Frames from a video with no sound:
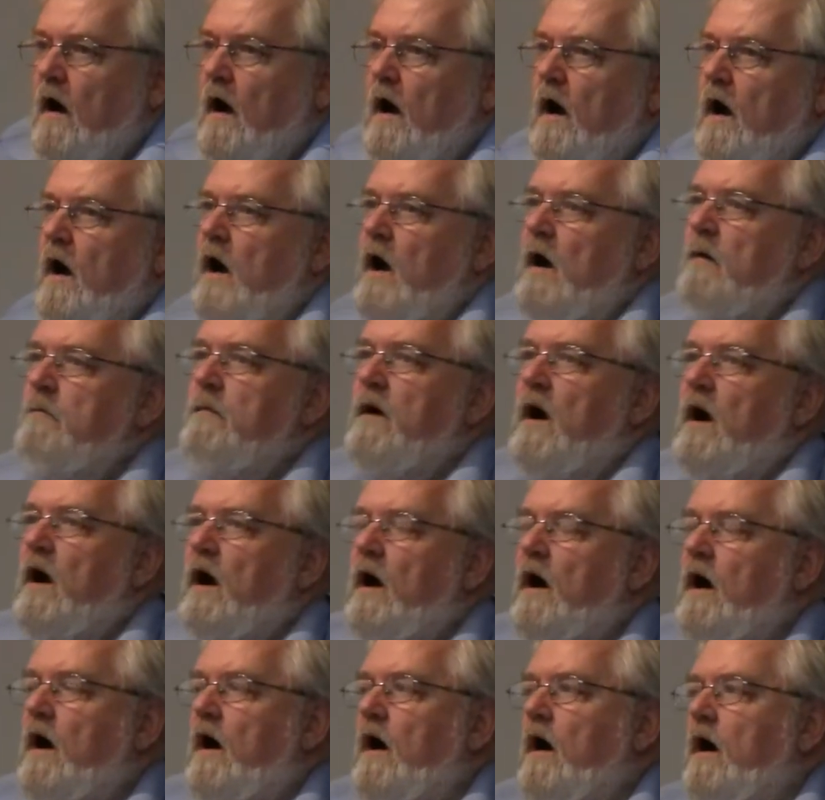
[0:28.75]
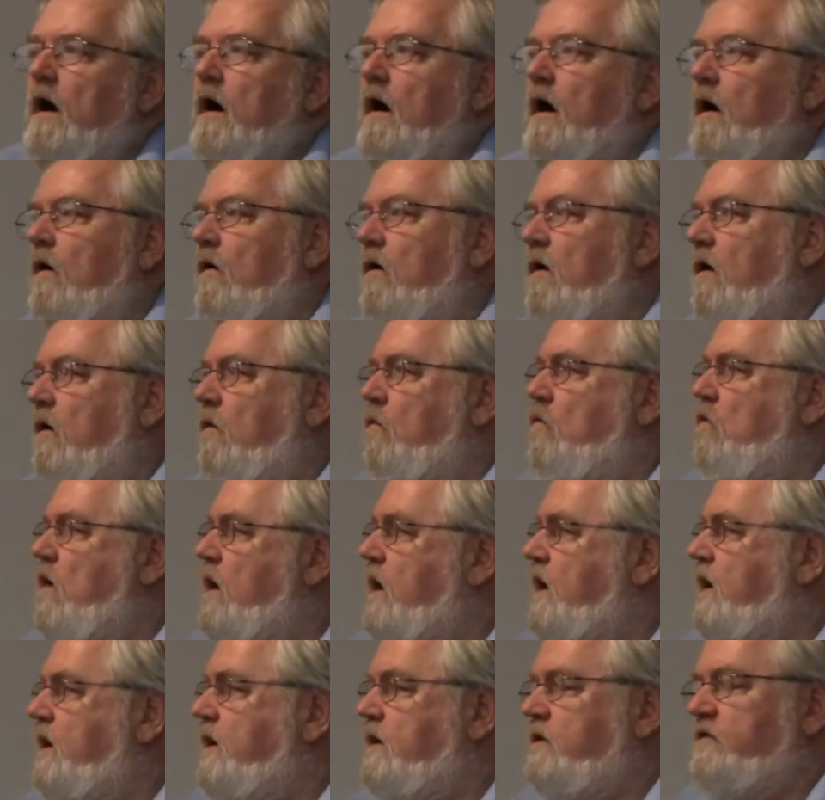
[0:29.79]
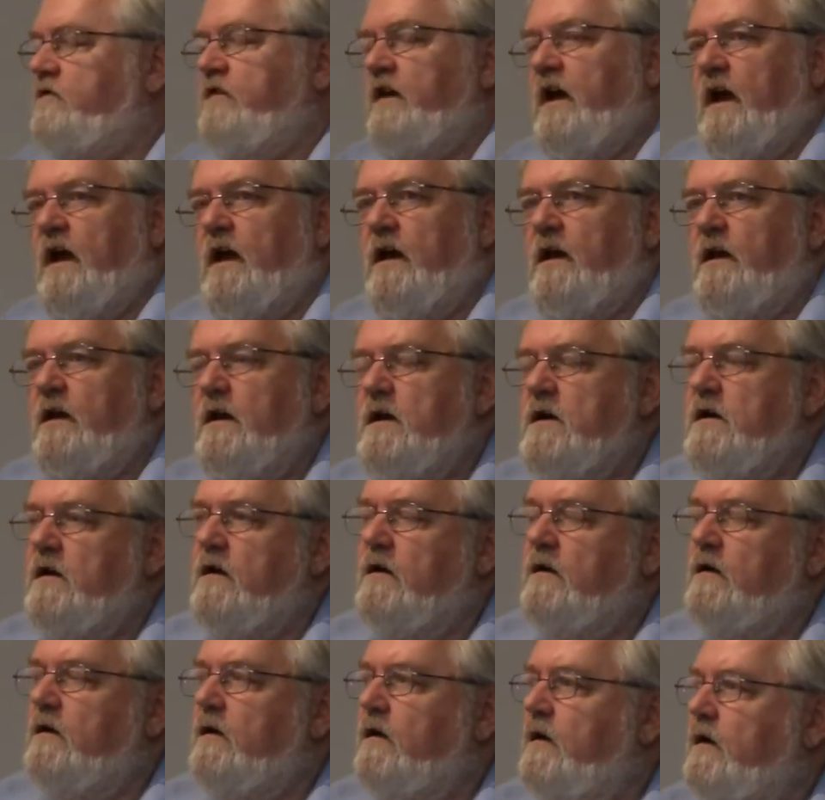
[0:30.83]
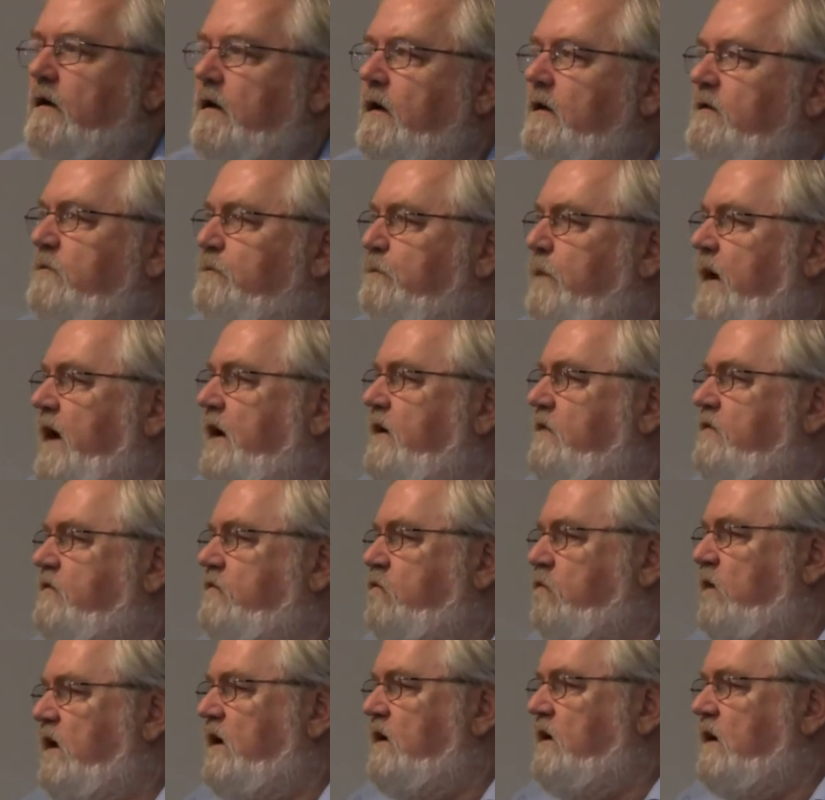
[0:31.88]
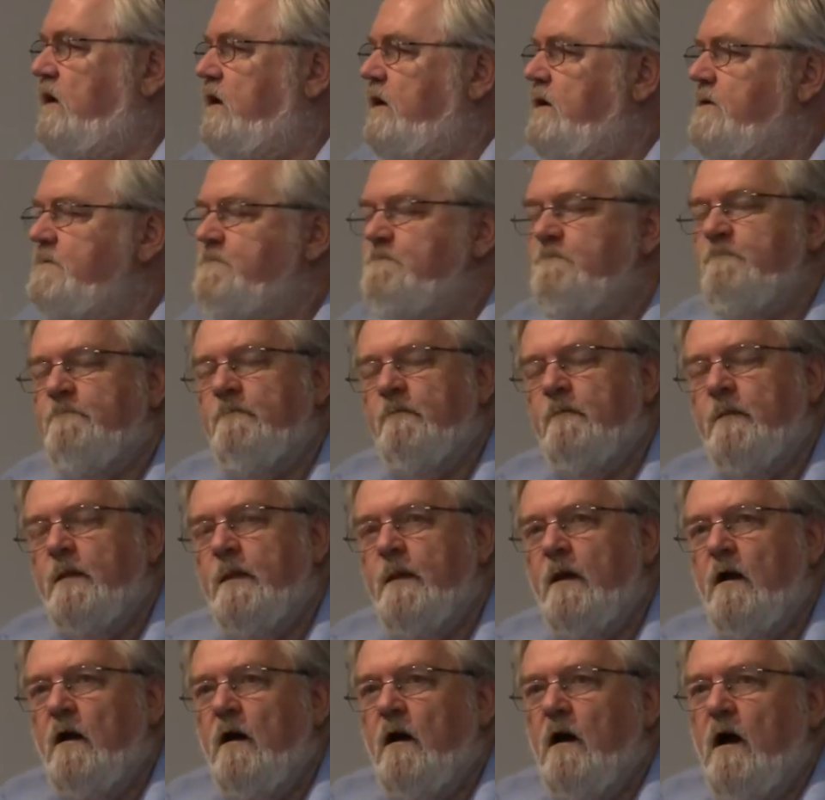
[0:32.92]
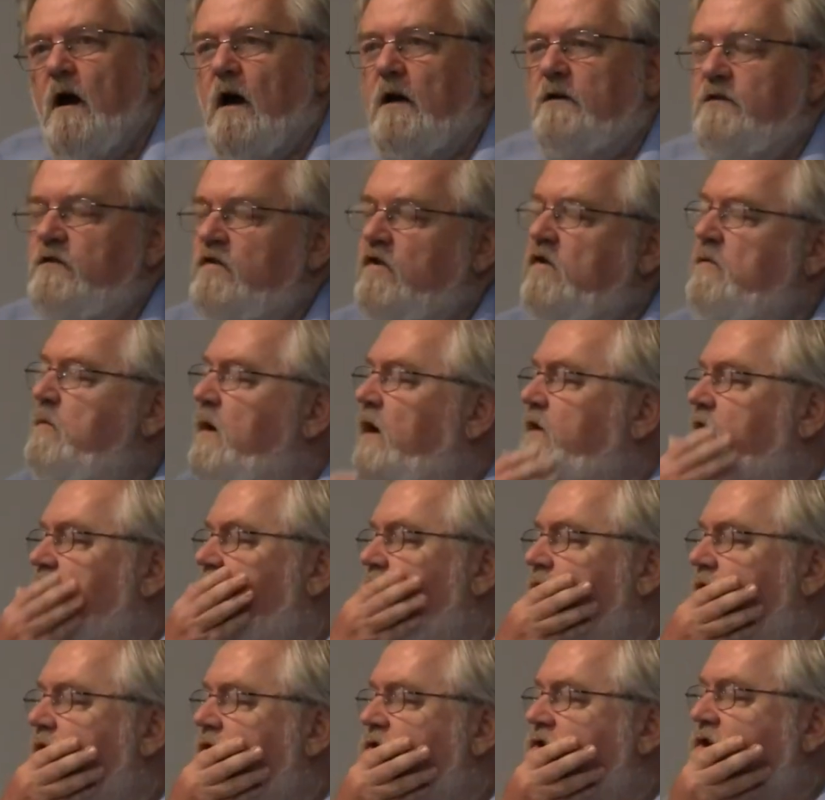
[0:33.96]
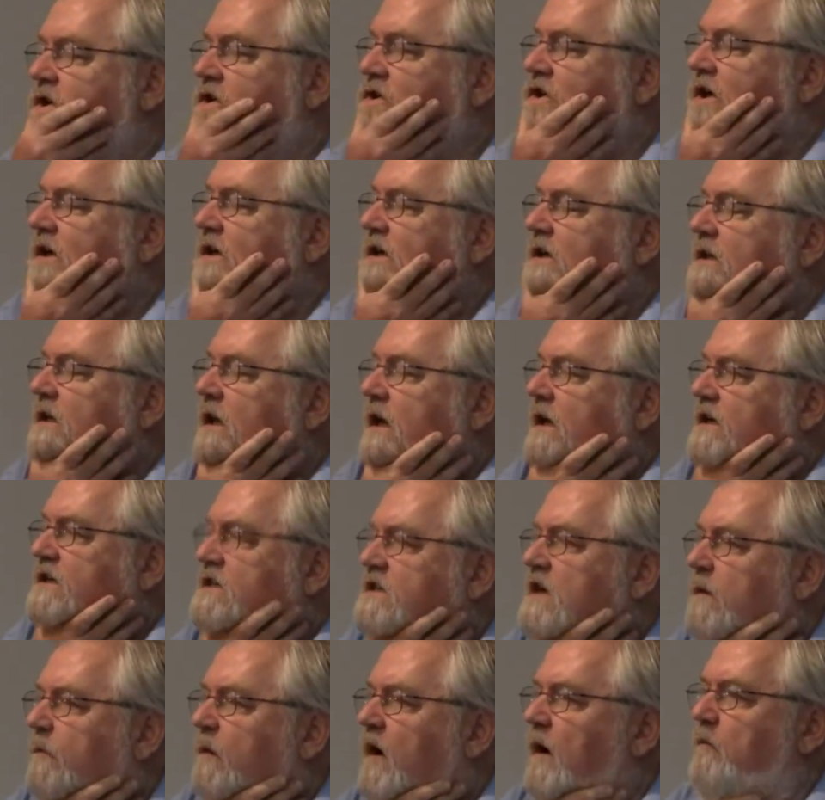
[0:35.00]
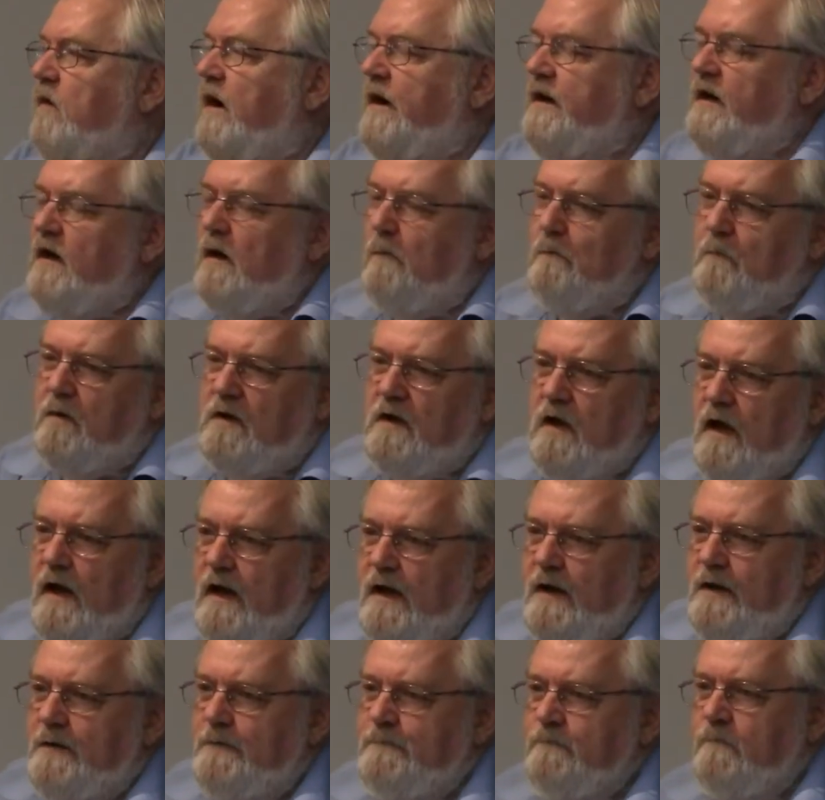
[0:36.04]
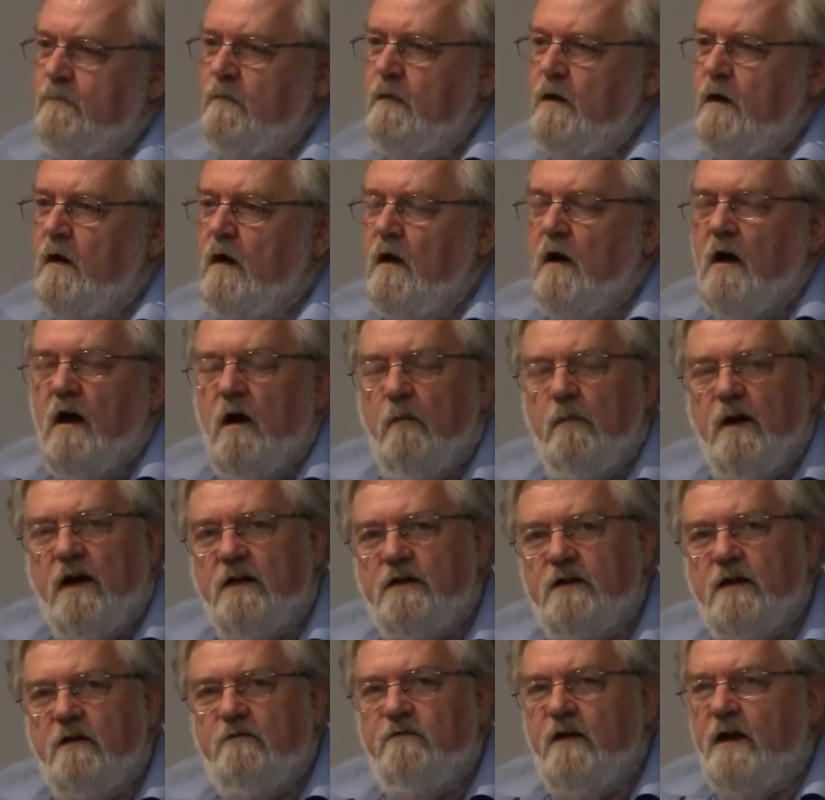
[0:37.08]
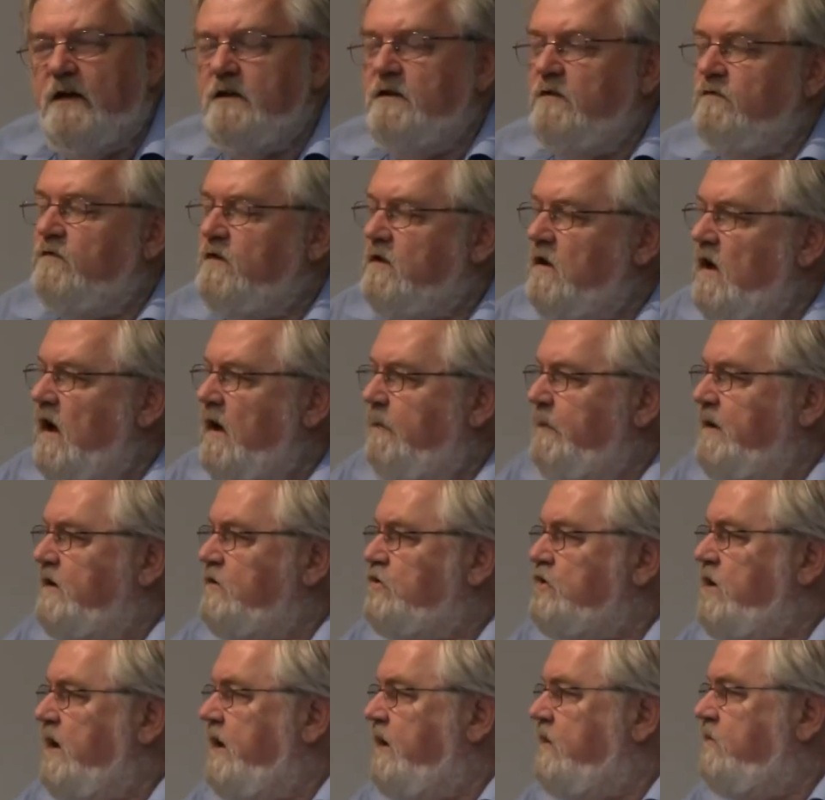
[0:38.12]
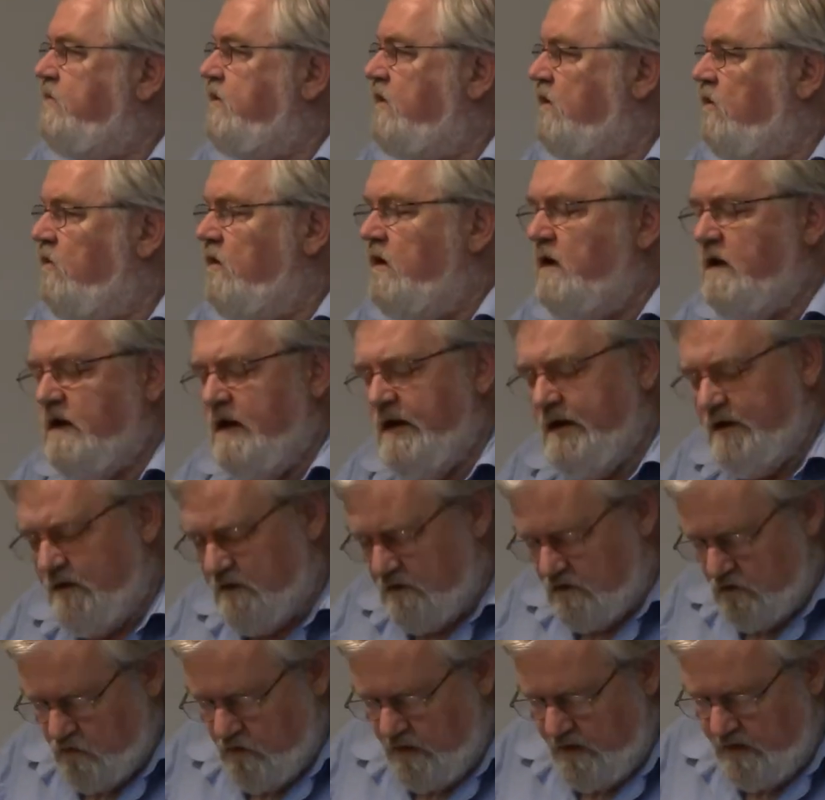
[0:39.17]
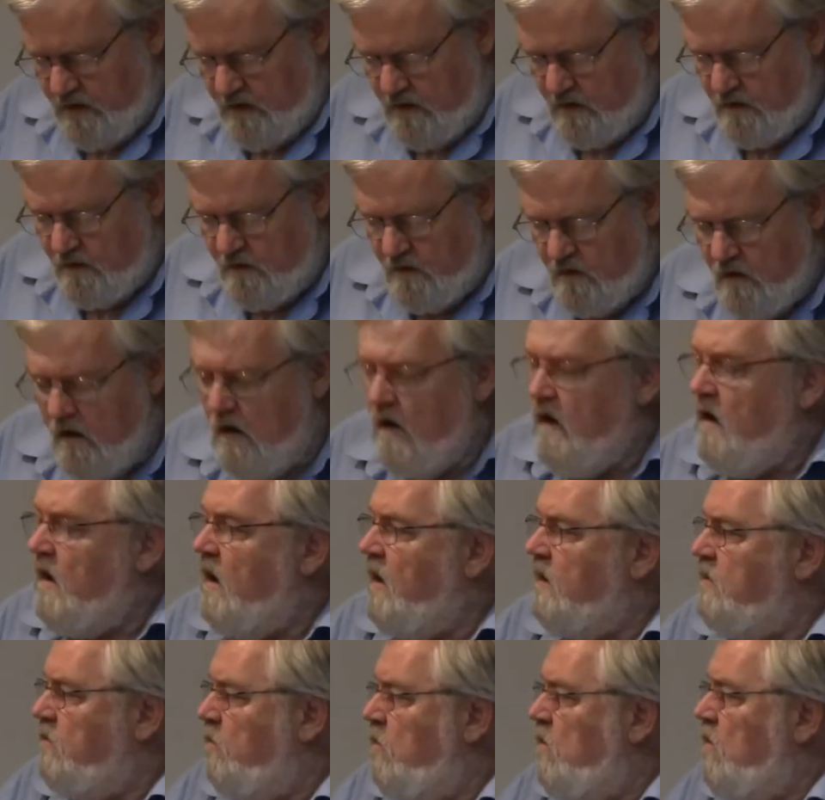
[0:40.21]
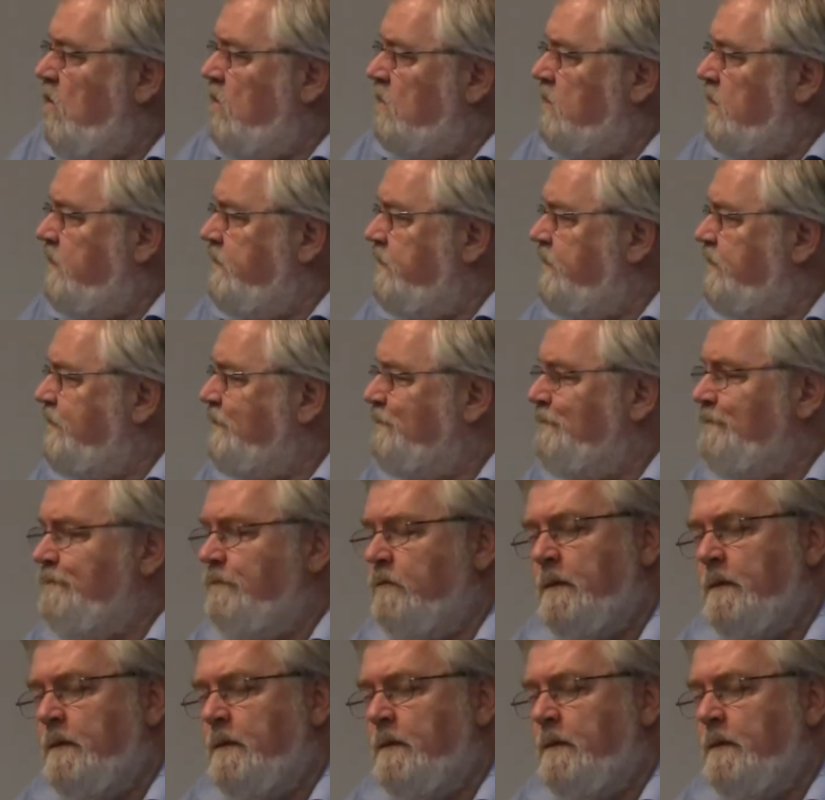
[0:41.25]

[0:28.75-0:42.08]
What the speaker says: What I'm going to say is based really on 2 months of research I did last summer. I'm writing a play about the effect of climate change and Hurricane Katrina on New Orleans.